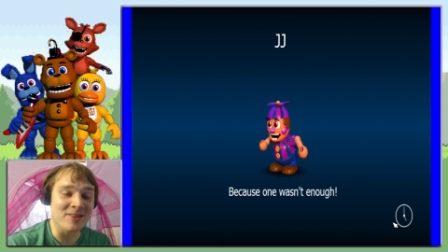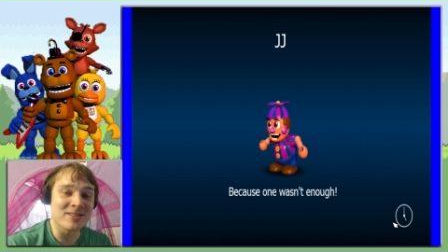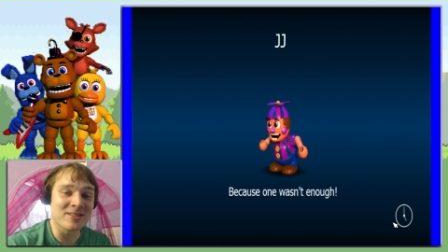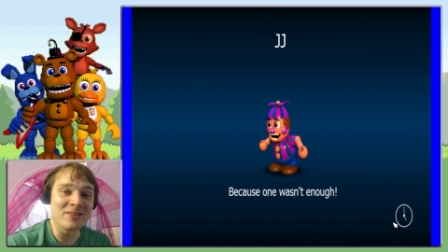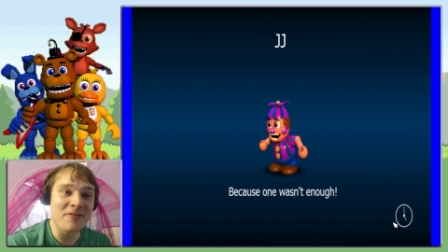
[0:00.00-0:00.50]

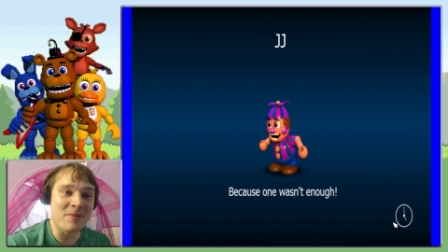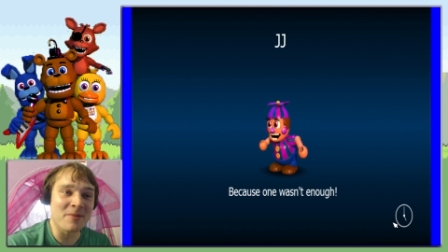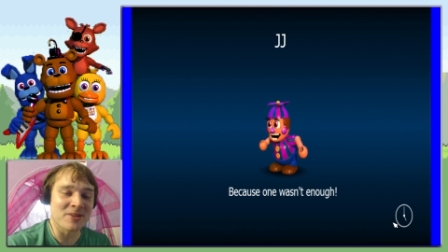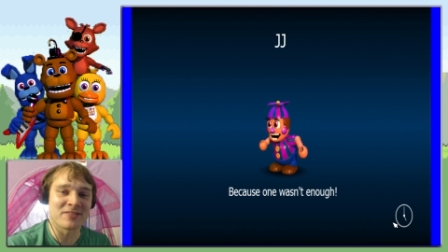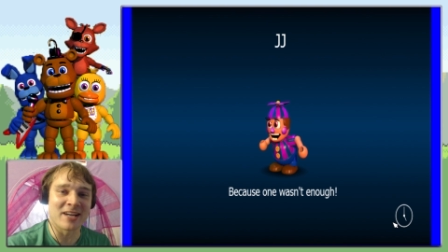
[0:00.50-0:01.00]
also lived a
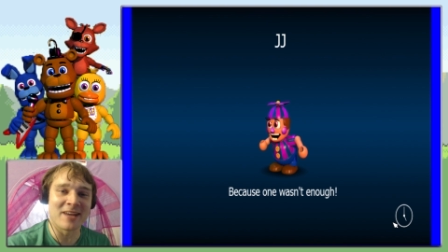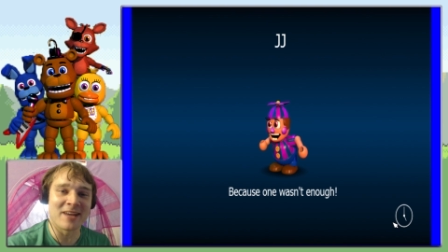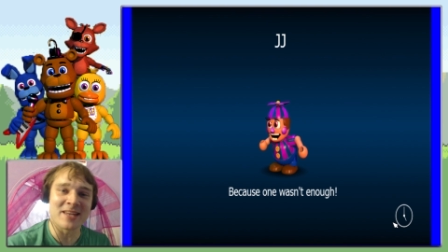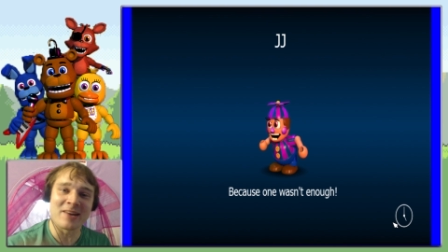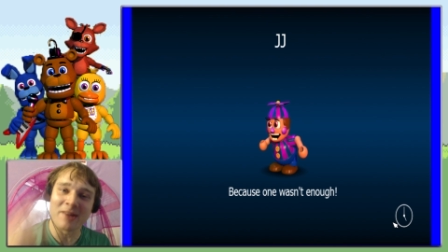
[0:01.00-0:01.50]
bunch of
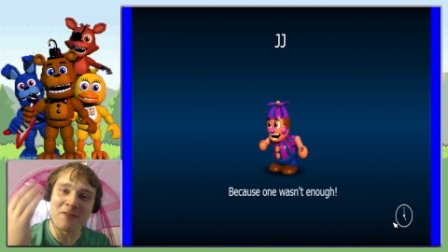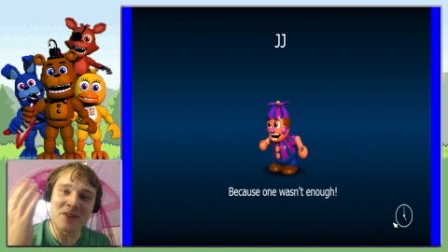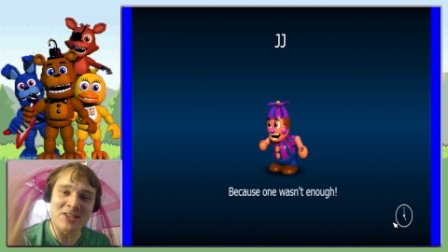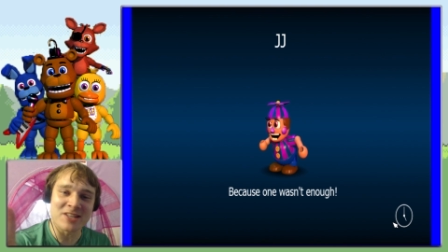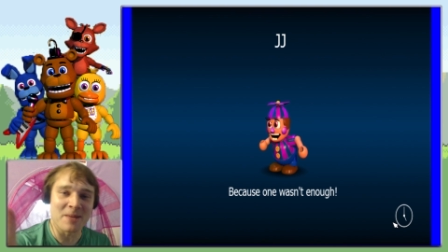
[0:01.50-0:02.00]
times, and when I
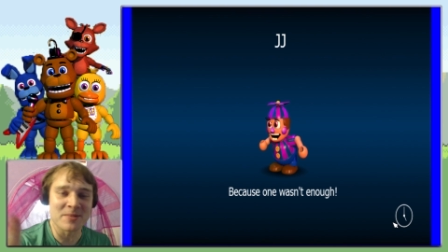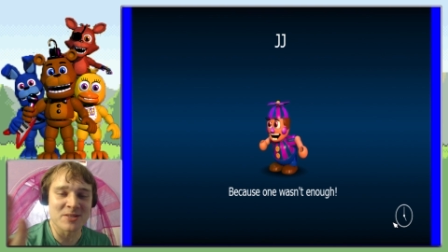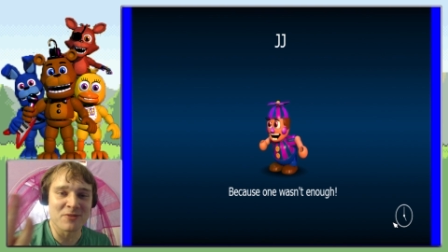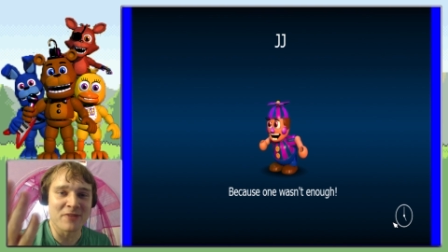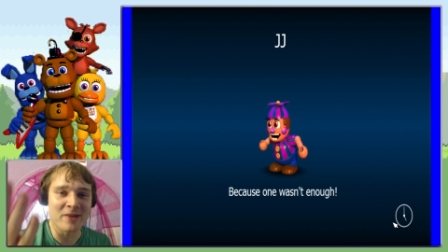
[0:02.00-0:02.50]
finished the
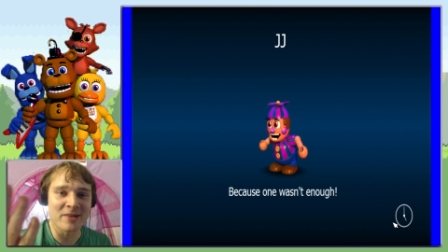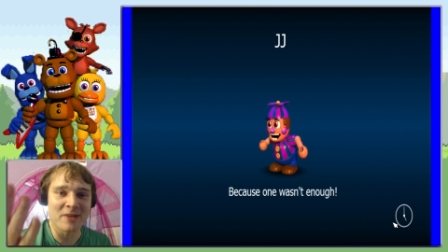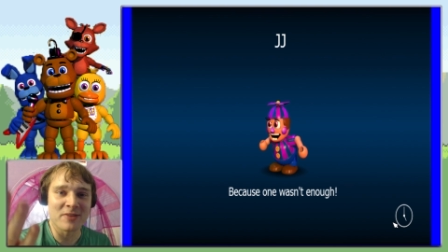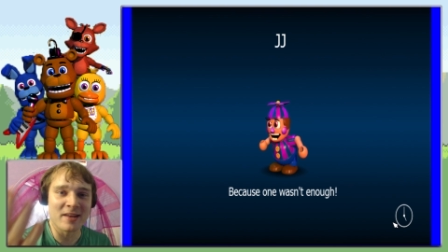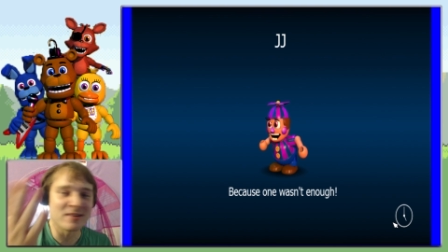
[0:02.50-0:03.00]
episode found
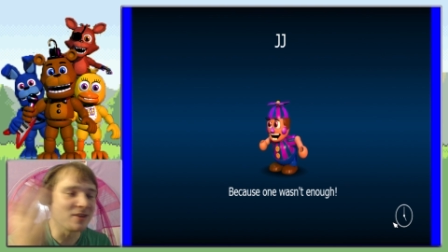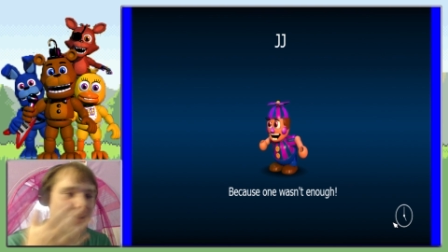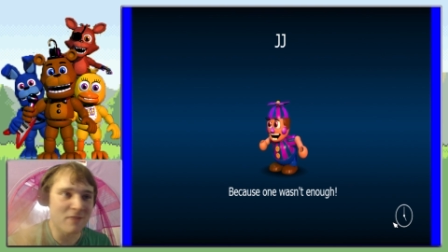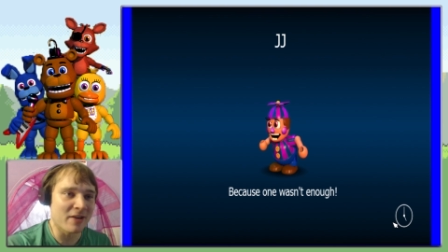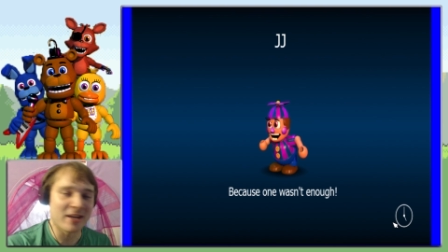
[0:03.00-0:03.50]
out that
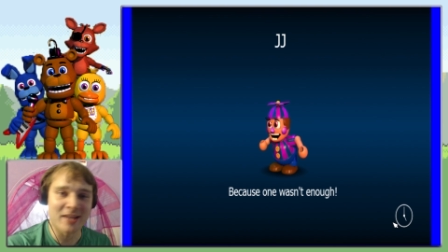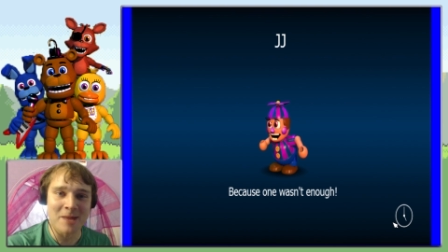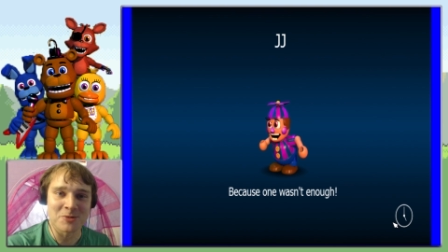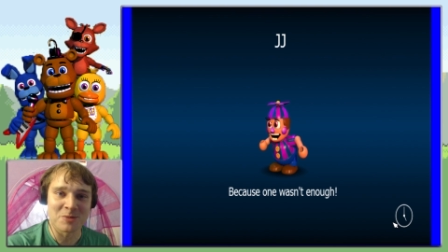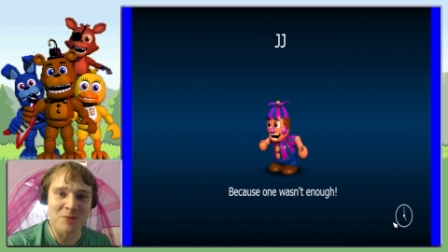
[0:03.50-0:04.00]
none of it had
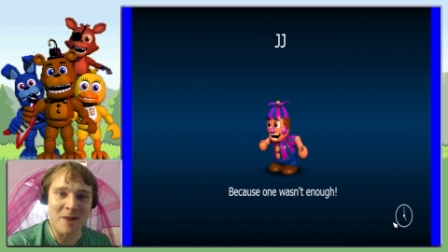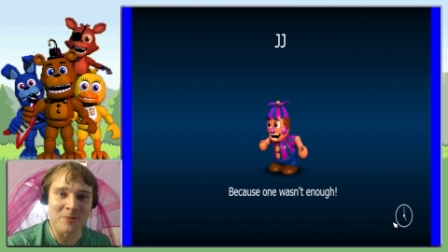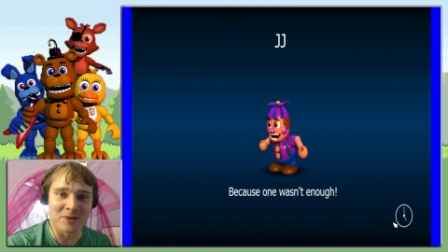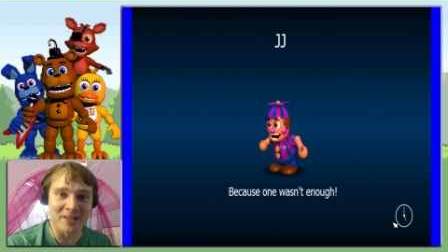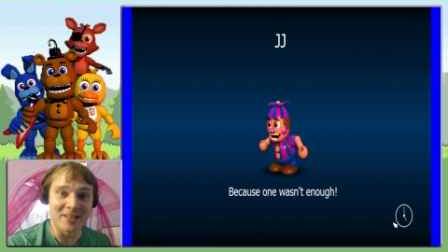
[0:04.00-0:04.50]
captured
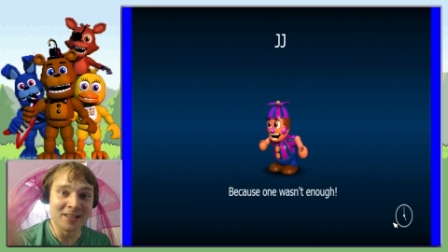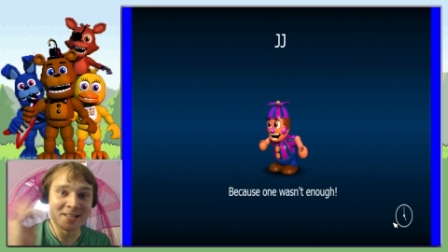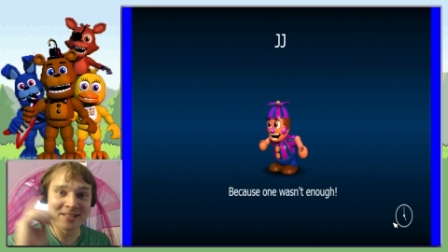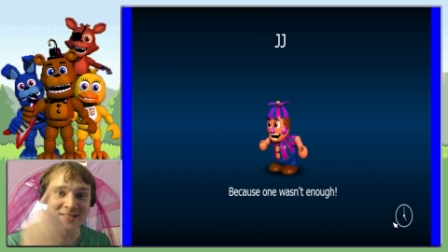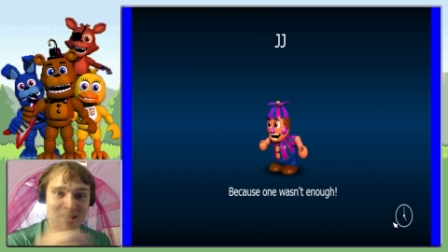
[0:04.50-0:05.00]
properly.
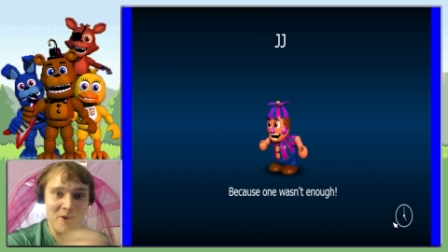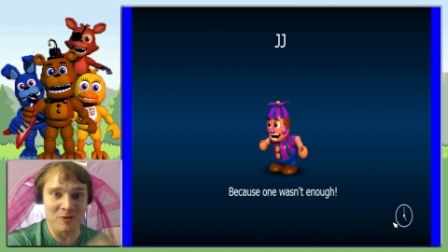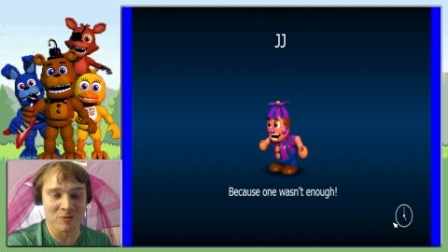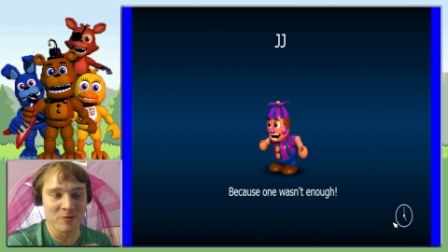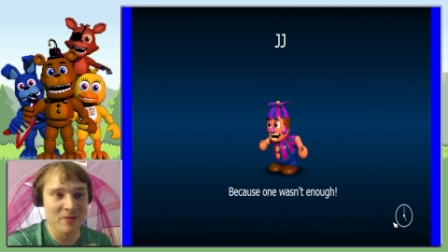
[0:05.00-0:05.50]

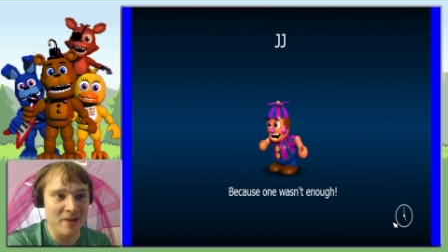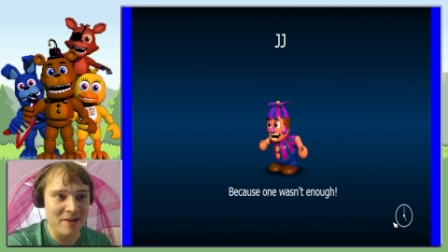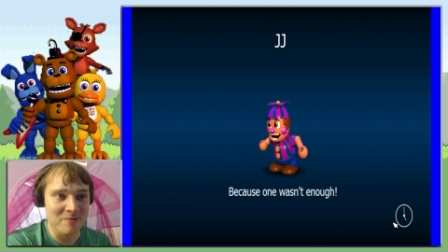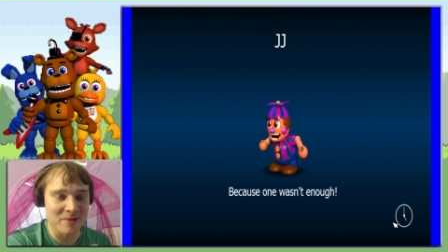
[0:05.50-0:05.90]
So, with that in